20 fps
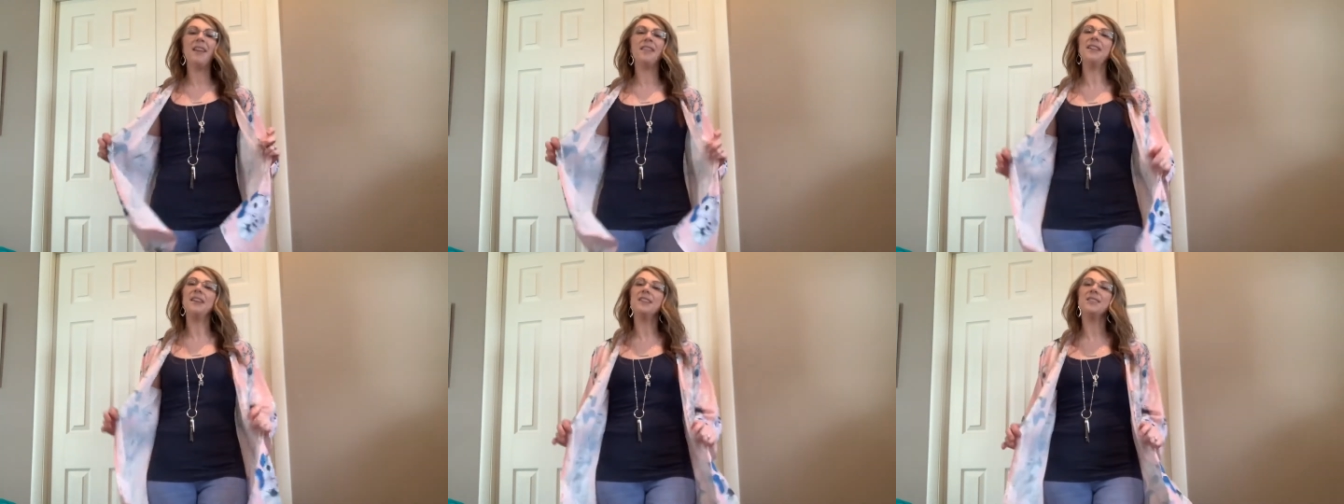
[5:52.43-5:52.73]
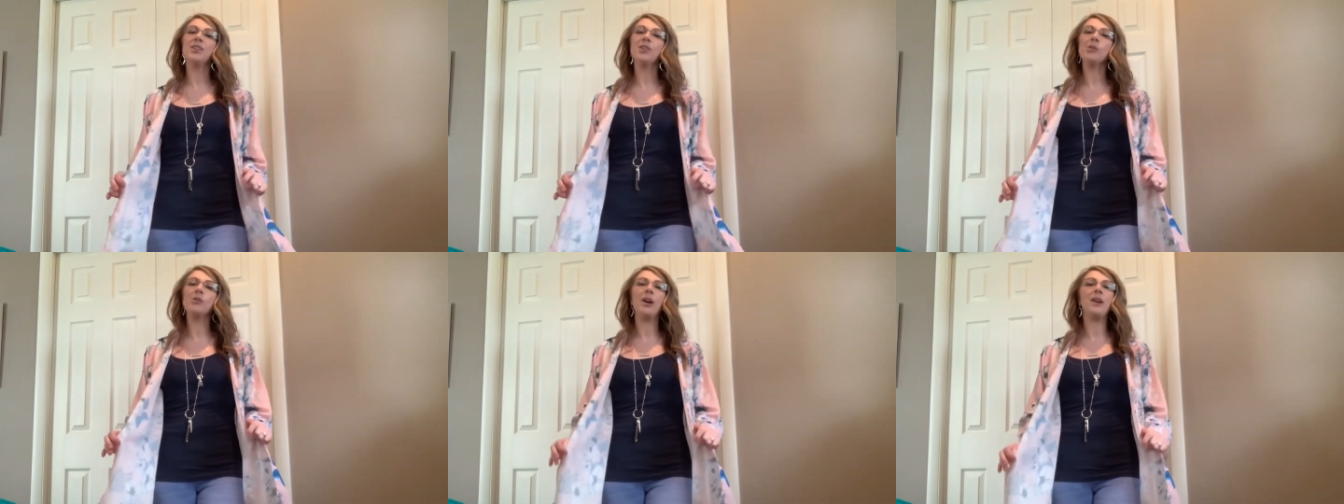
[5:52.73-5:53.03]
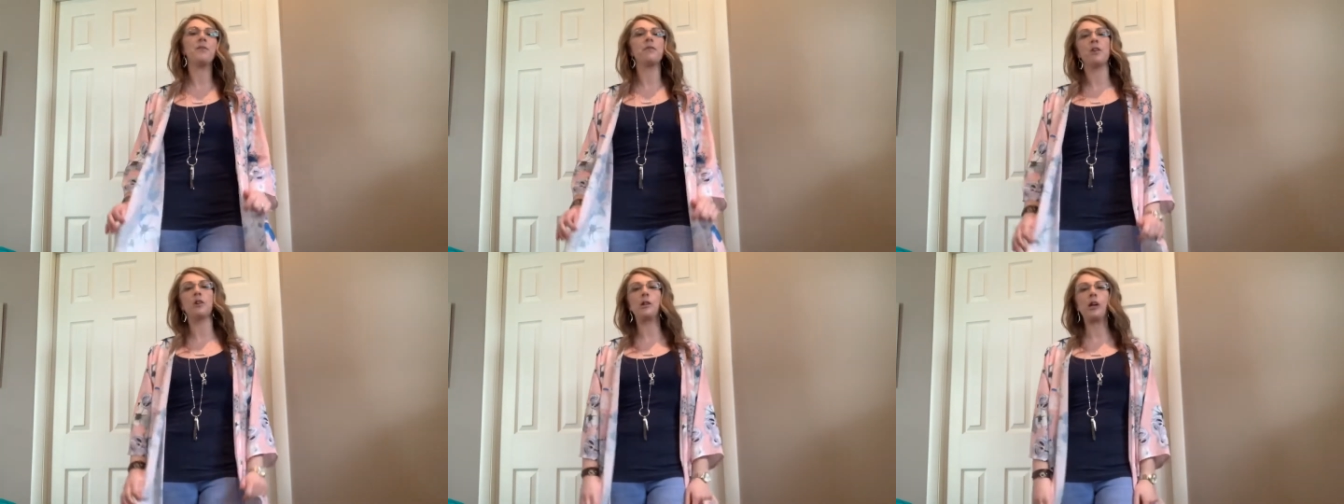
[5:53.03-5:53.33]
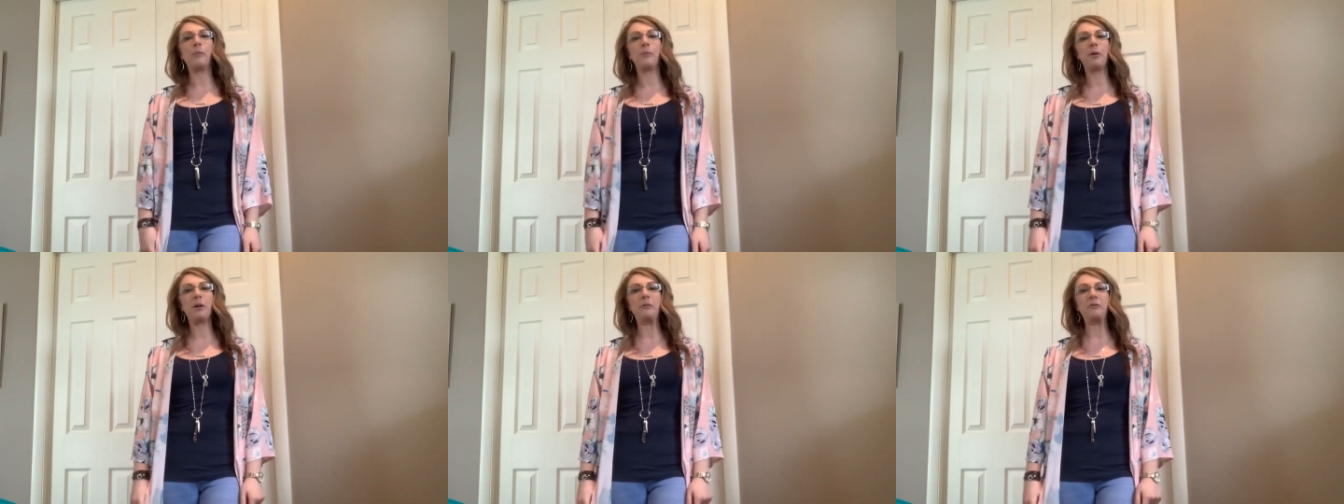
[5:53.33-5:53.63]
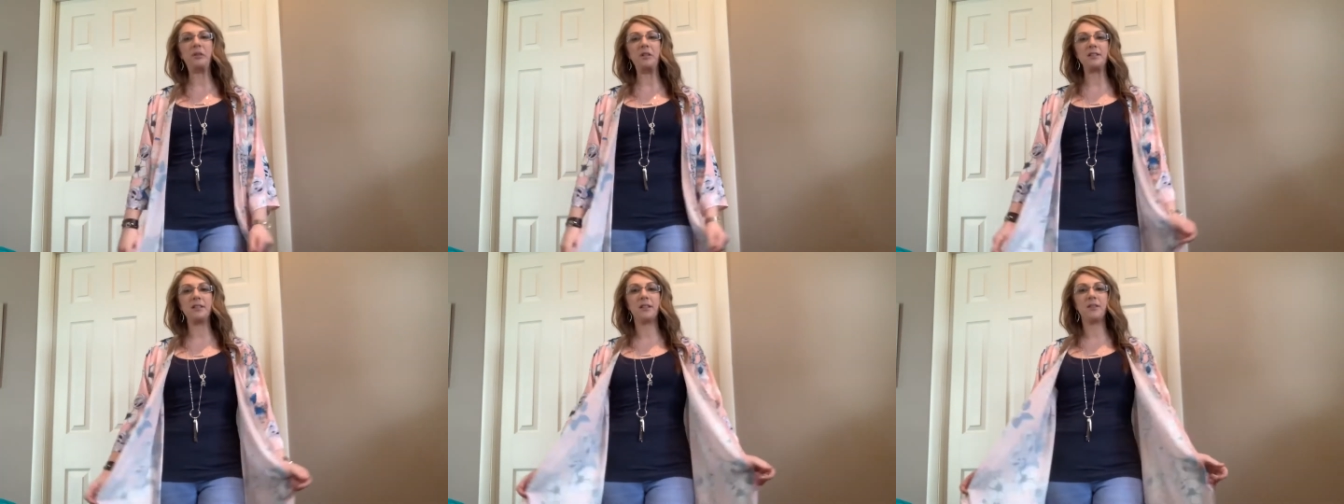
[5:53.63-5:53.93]
These are great for a number of
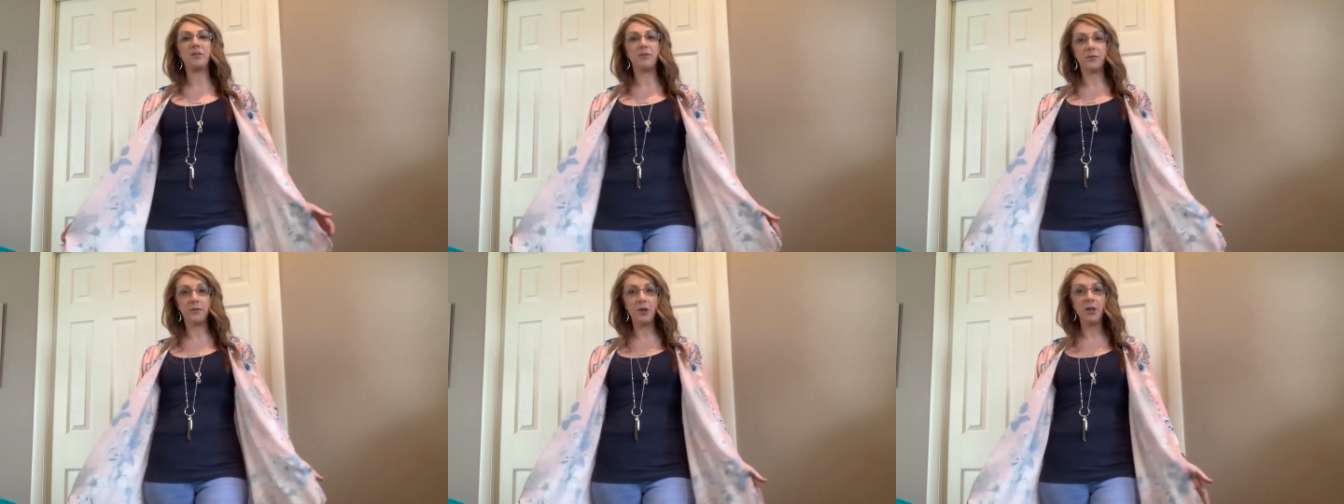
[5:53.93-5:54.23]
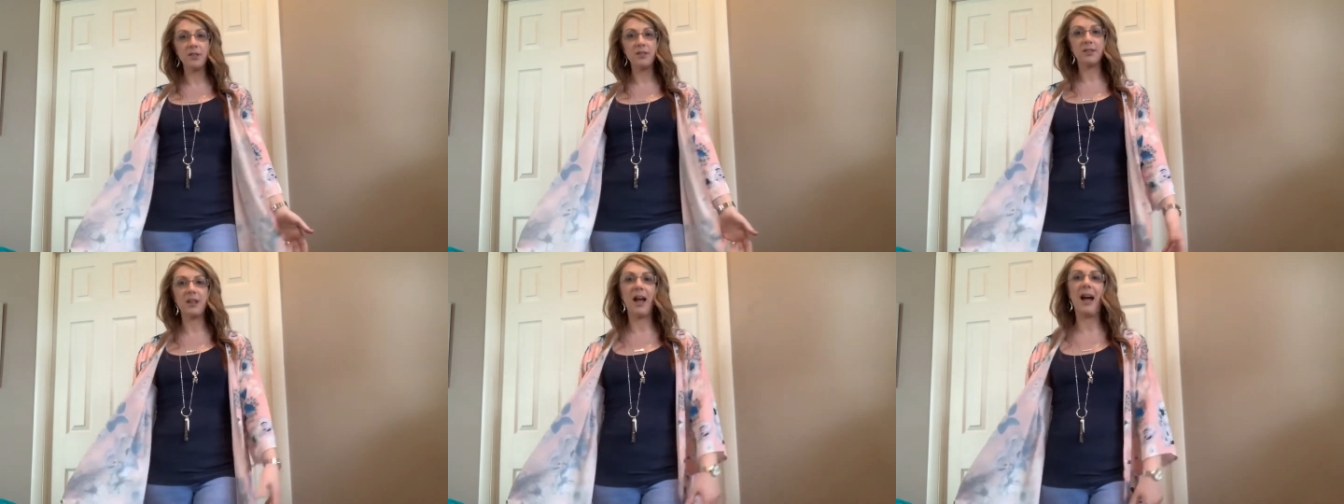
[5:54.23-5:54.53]
reasons. First,